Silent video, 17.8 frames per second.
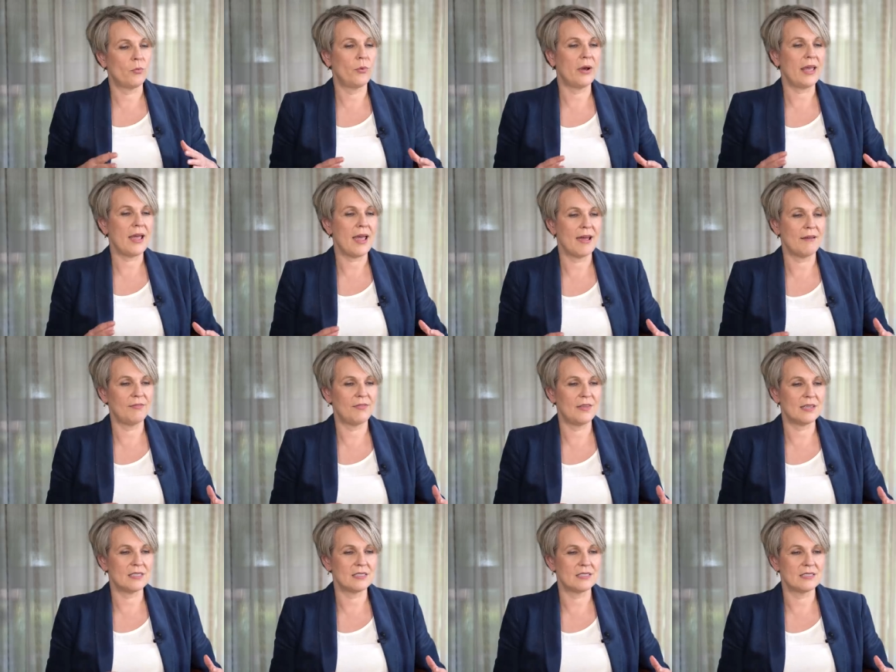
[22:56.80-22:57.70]
we have
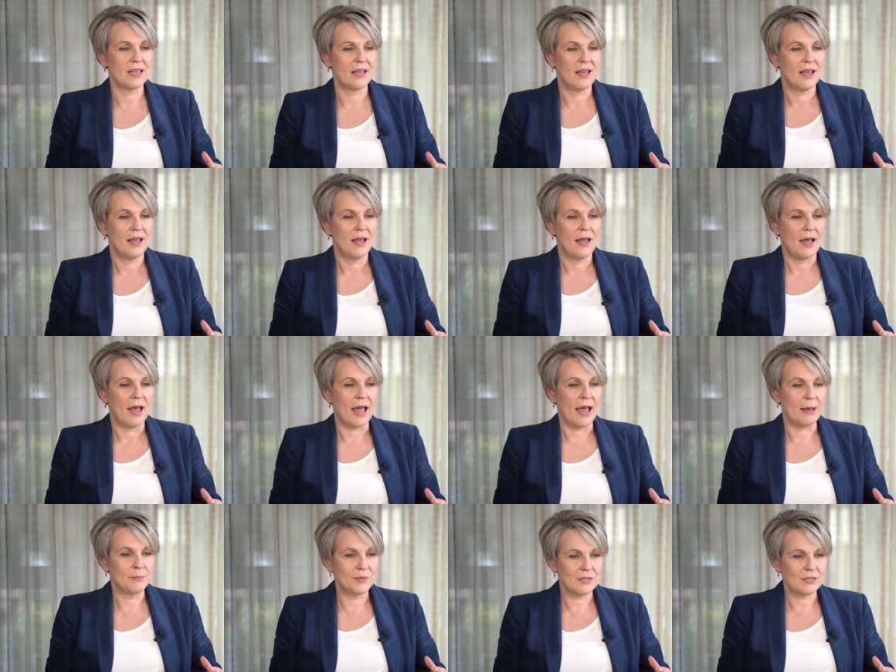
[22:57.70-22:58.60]
this
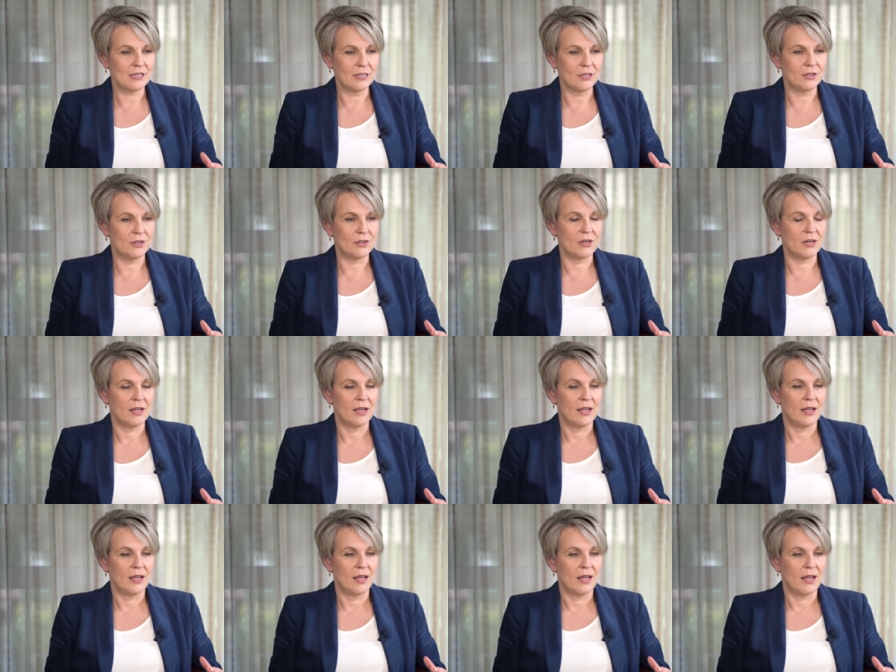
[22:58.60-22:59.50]
absolute
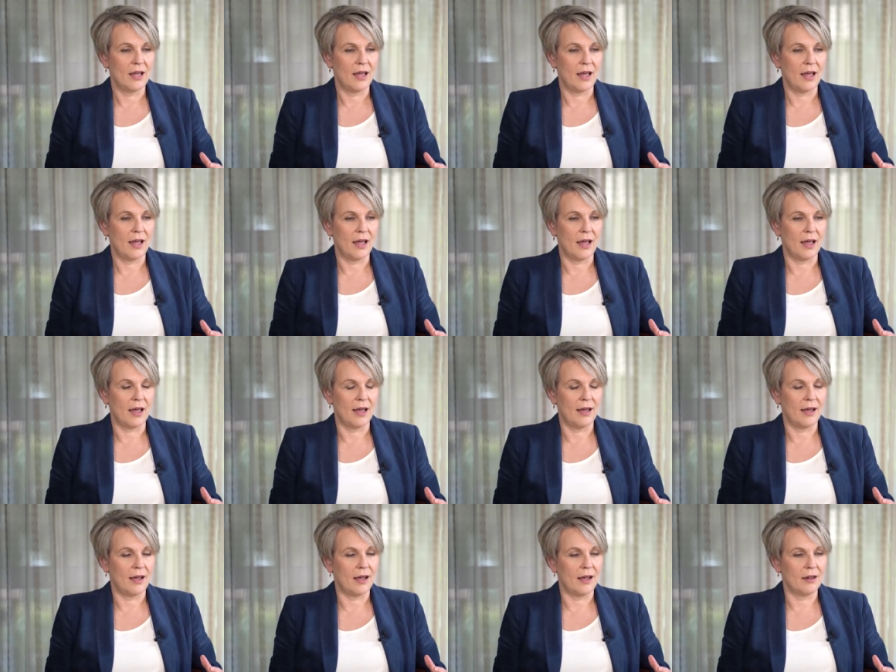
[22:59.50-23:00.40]

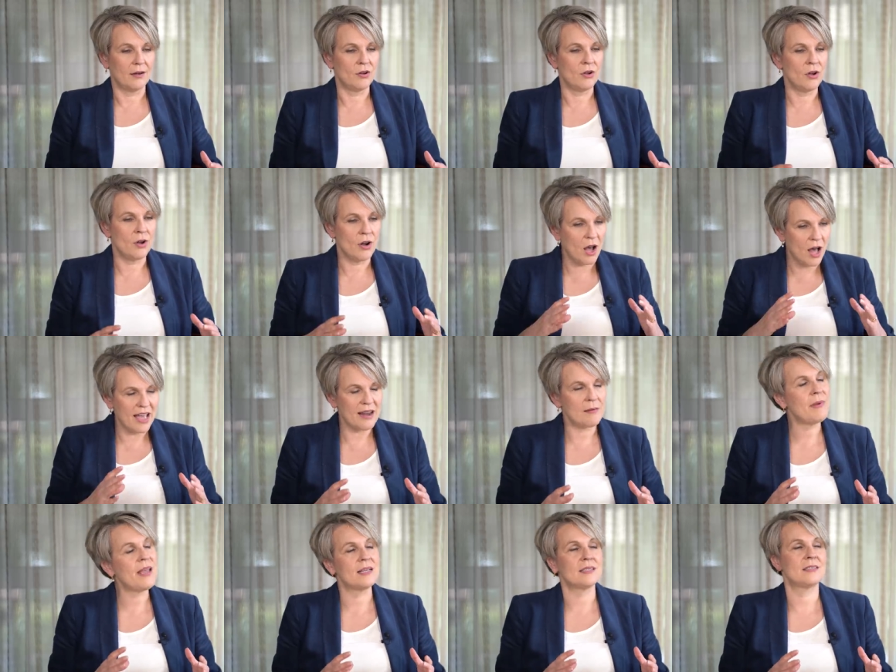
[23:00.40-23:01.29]

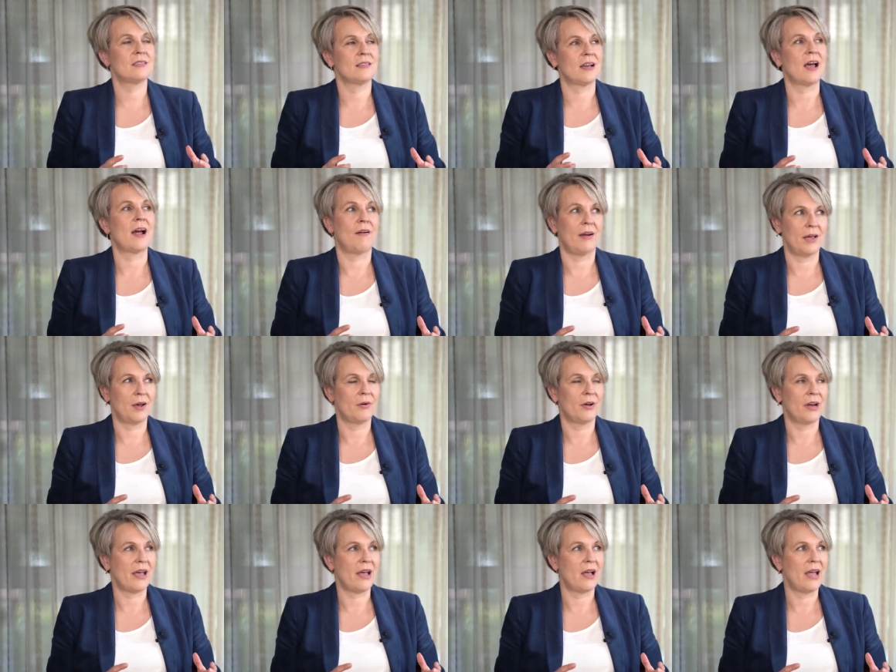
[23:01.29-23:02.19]
nightmare scenario
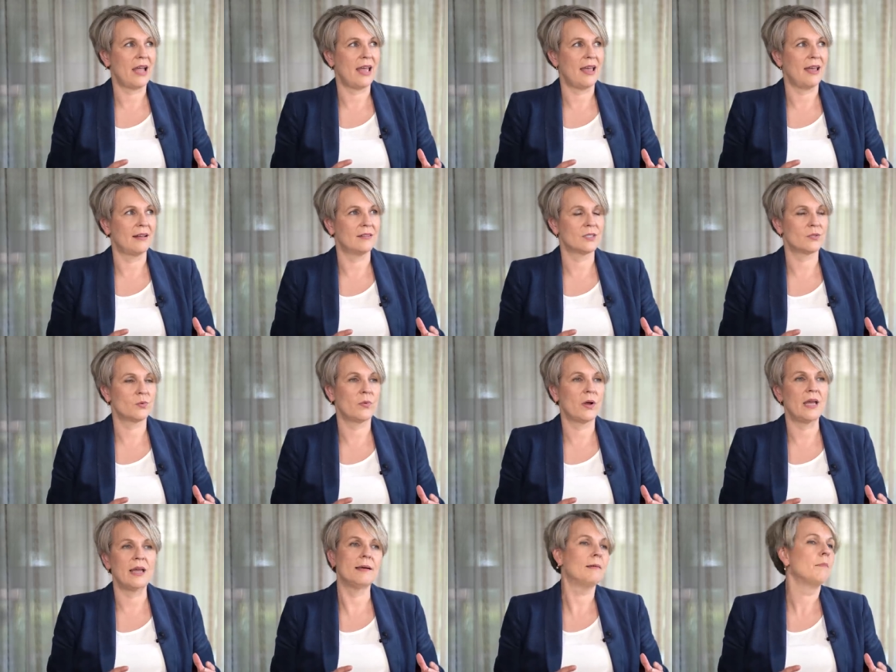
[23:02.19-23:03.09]
on our hands
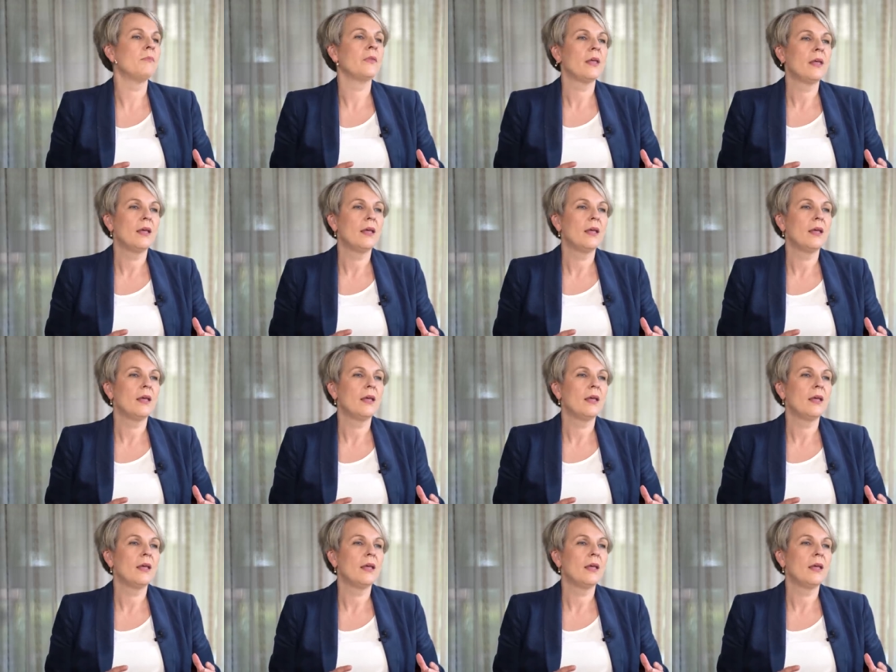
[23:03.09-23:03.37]
where